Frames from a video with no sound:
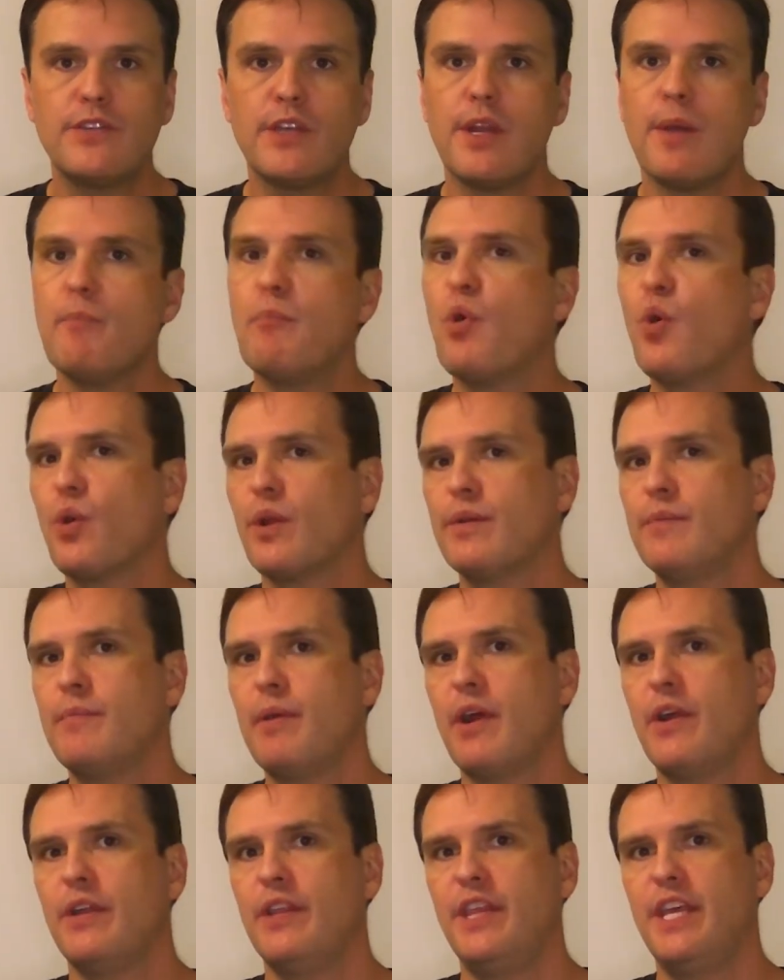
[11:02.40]
is an
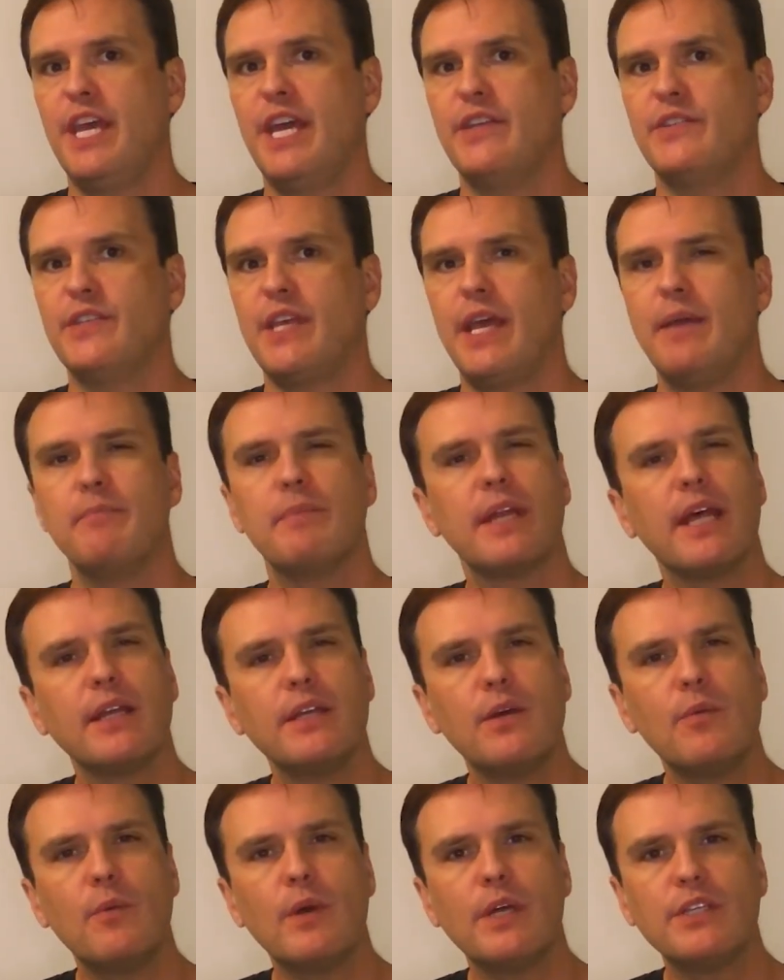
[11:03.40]
important part of the essay, but
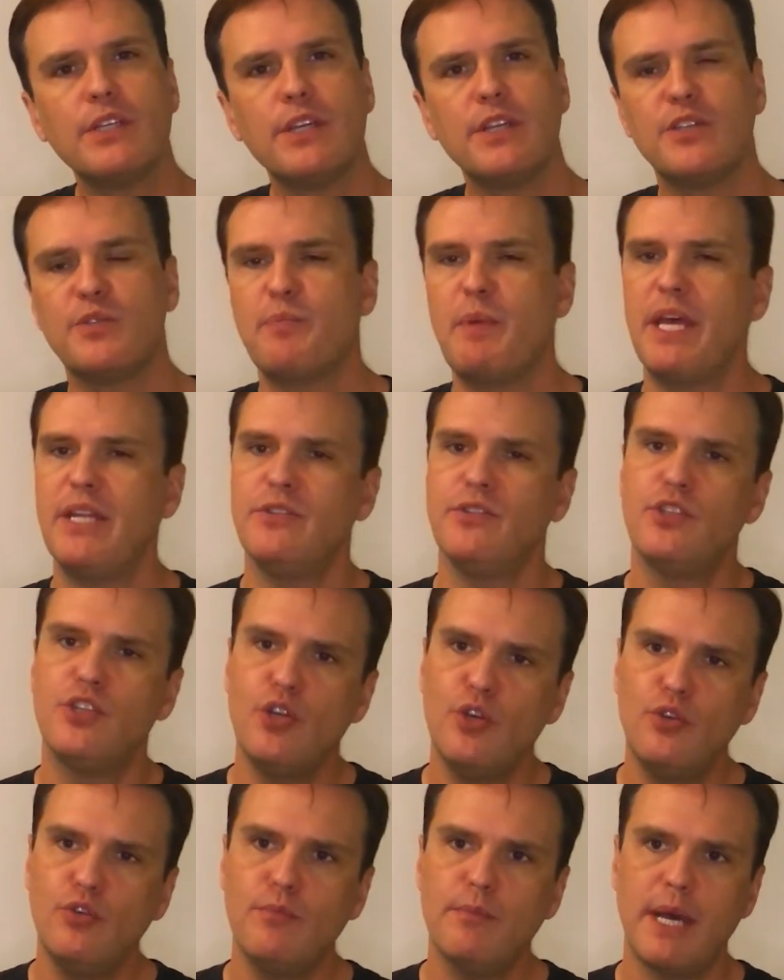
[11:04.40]
I don't want you to
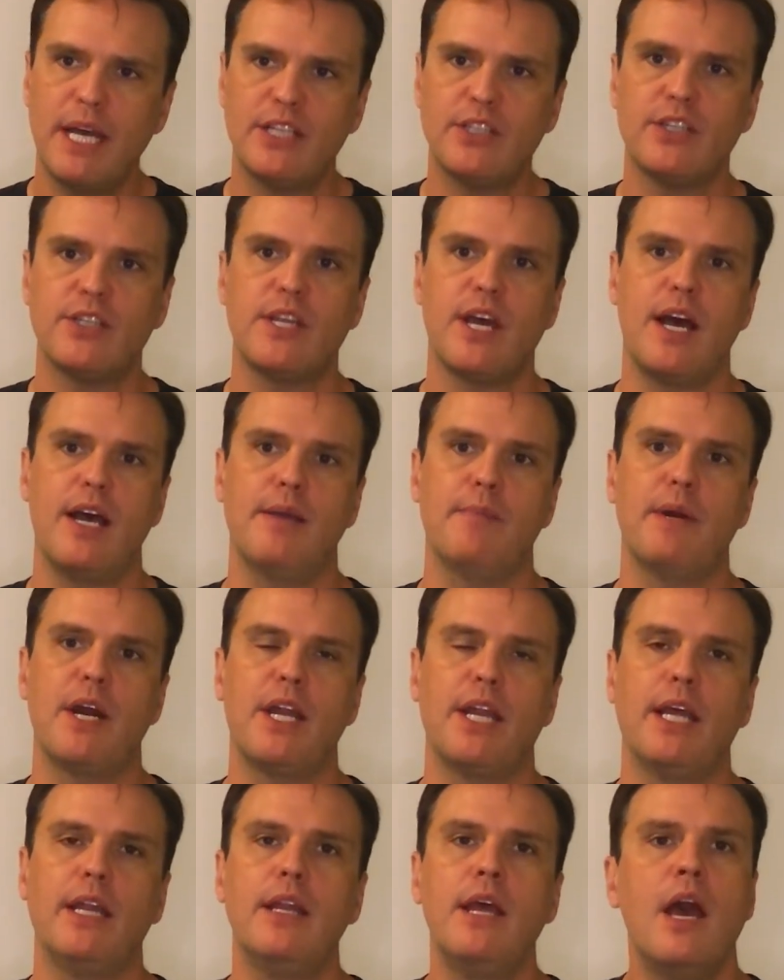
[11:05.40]
spend too much time
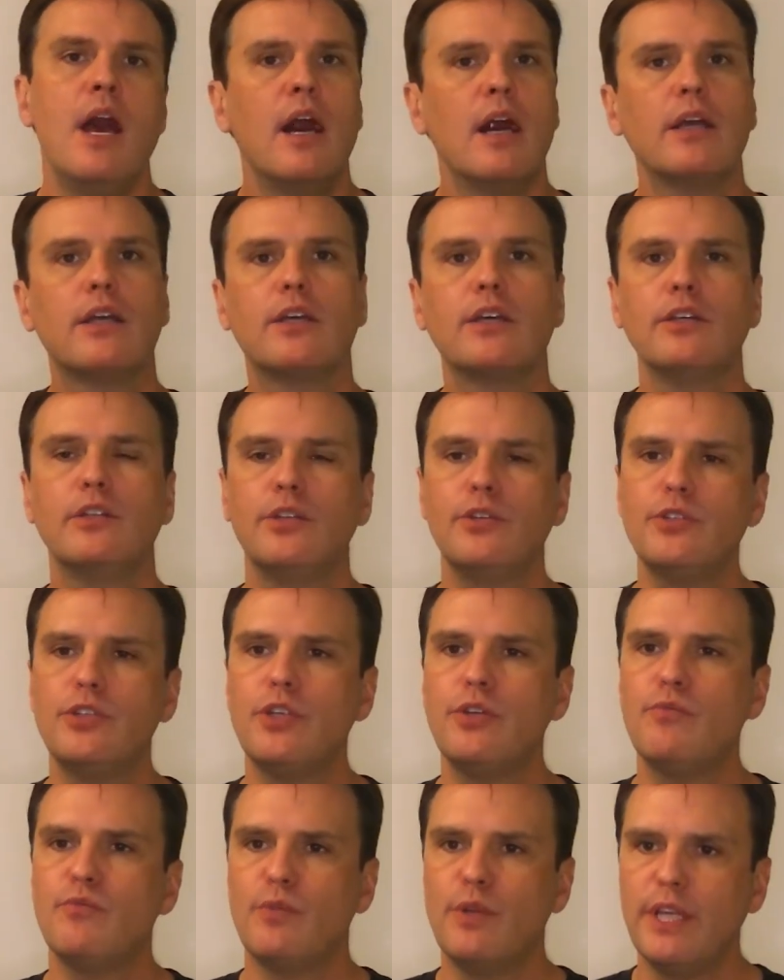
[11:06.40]
on it. A
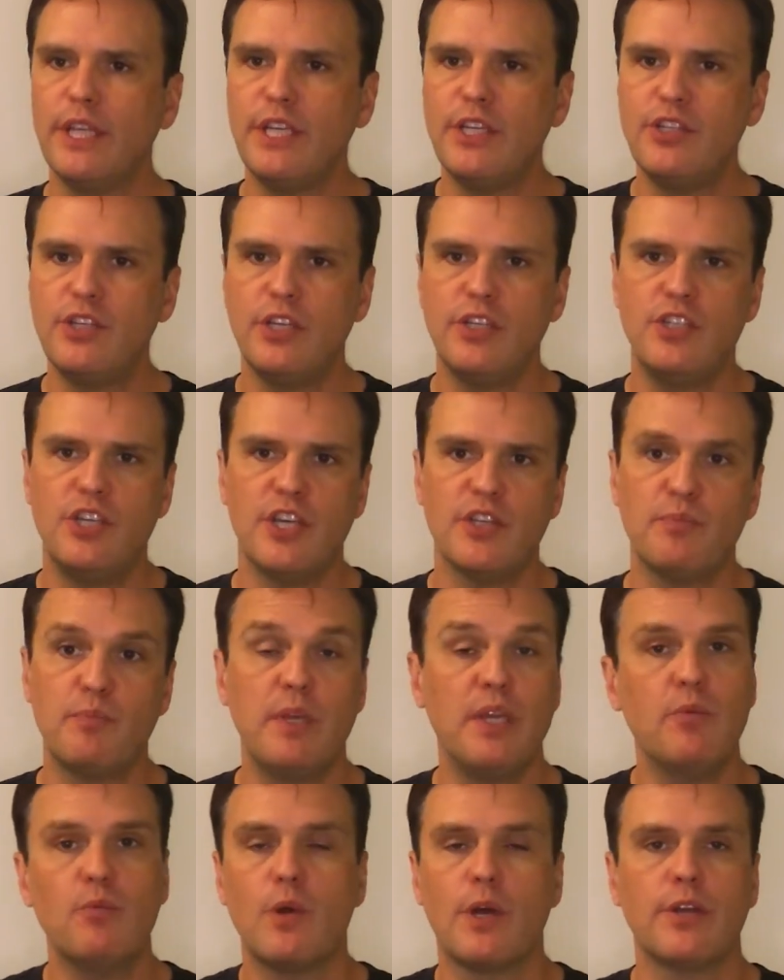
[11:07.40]
conclusion really should
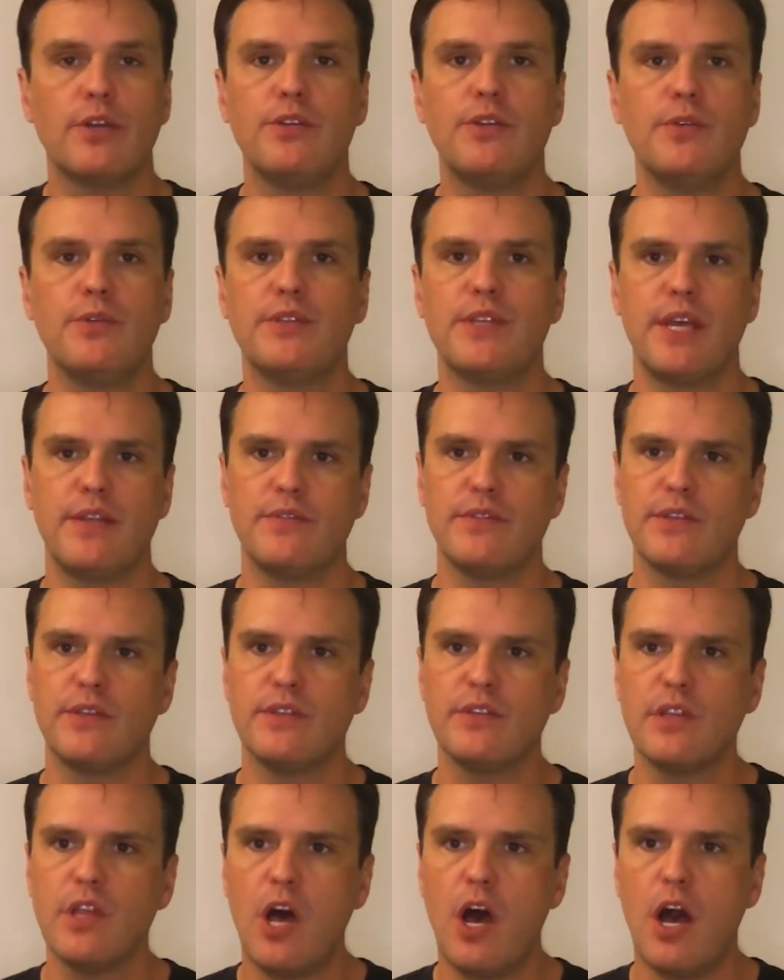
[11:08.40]
just be 1 or 2
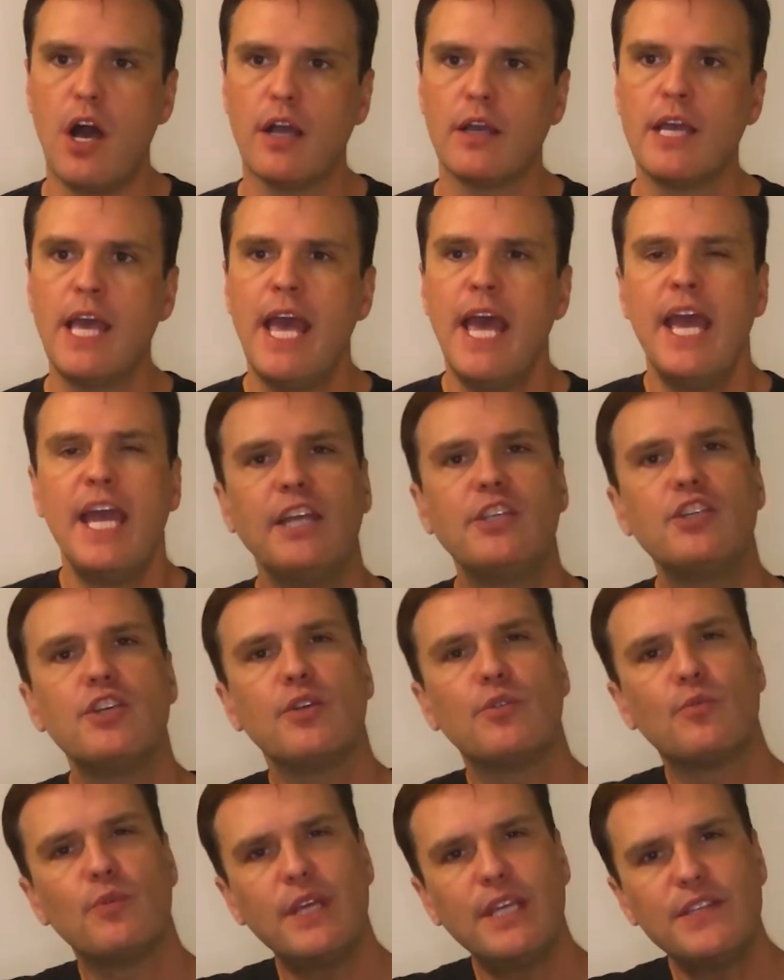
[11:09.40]
sentences long. It
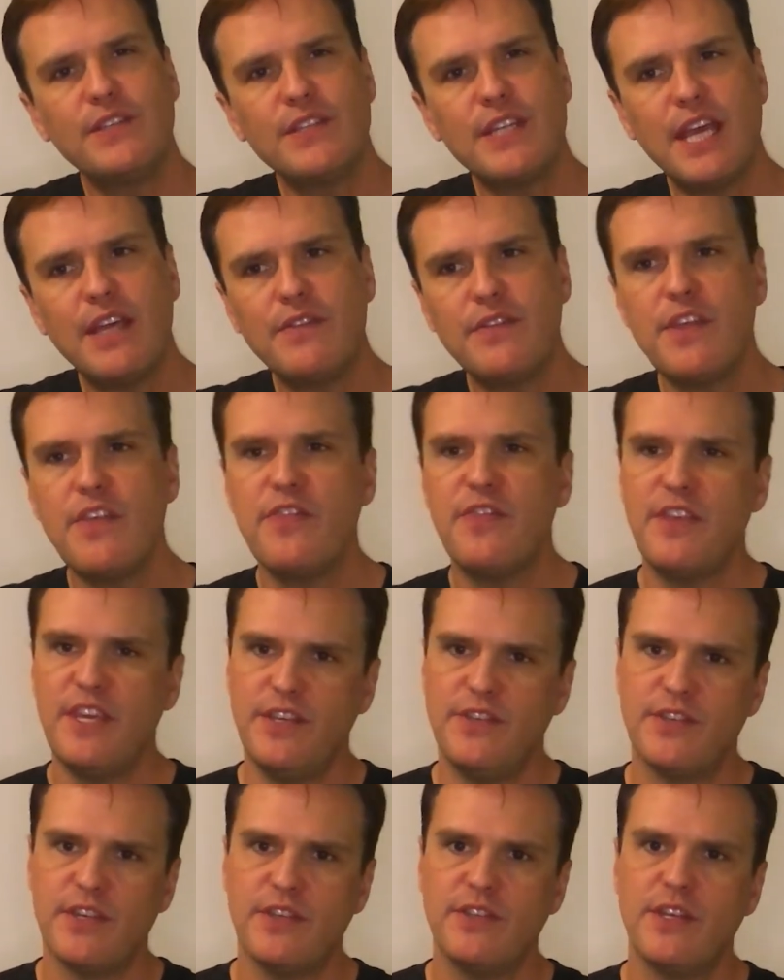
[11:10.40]
should restate the
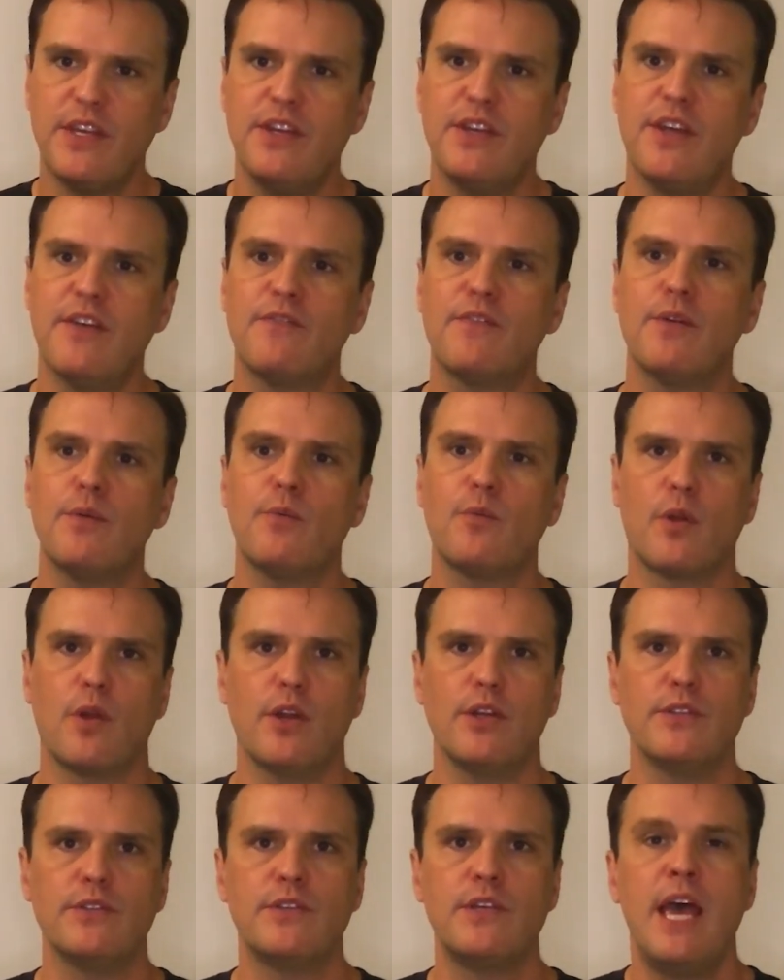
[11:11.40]
thesis in different
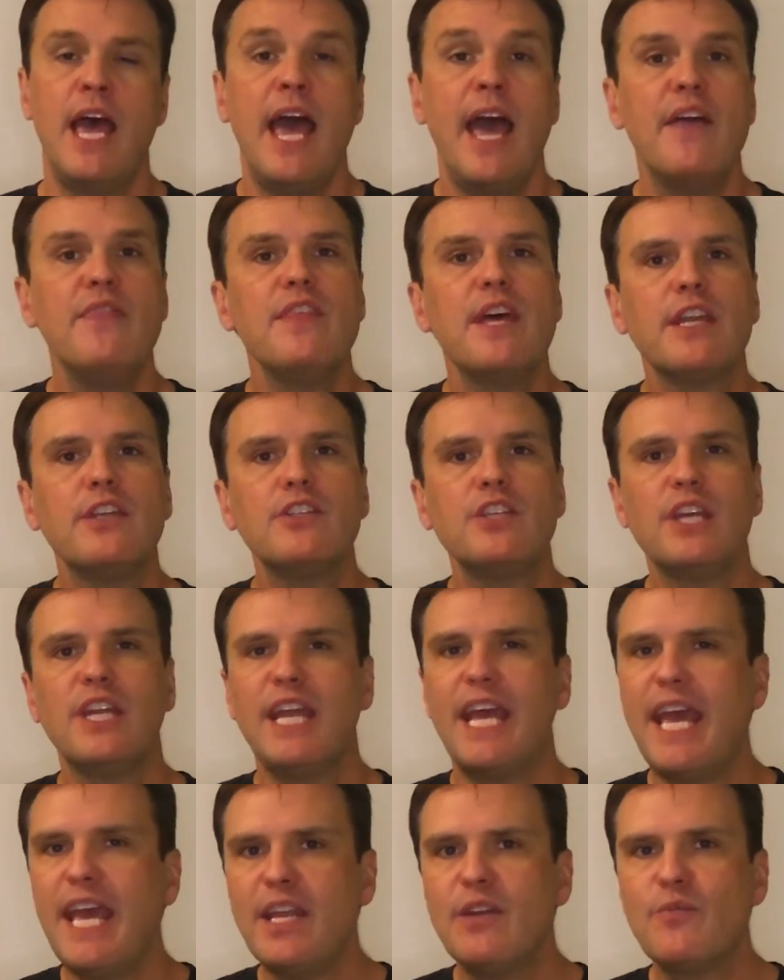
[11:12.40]
words, and then it
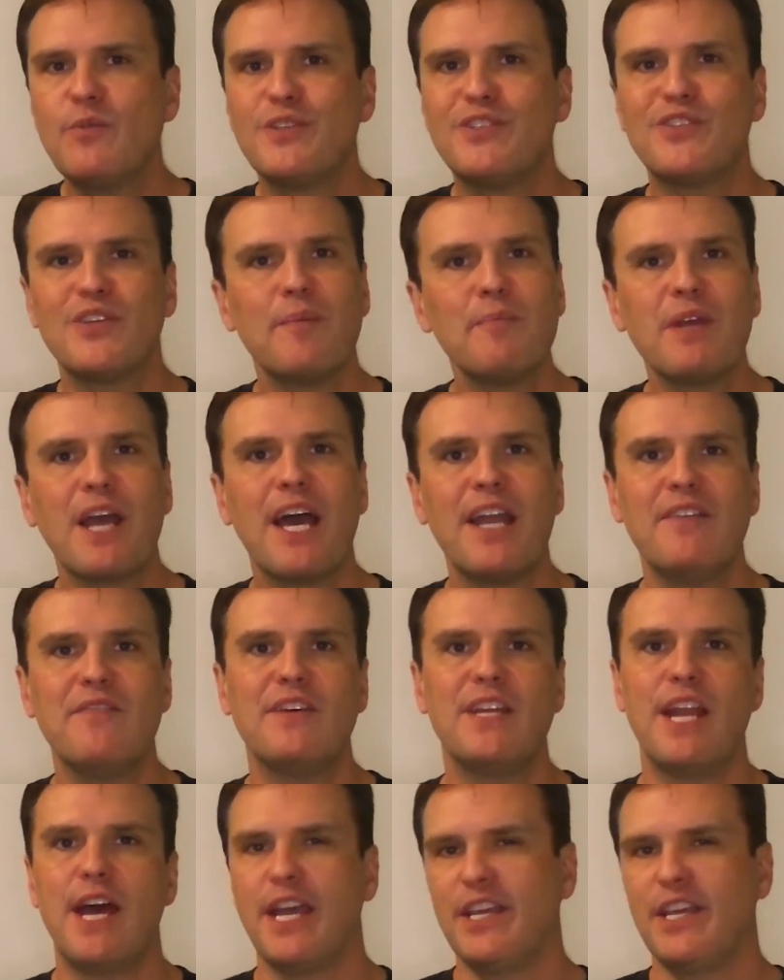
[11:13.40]
should end with some kind of a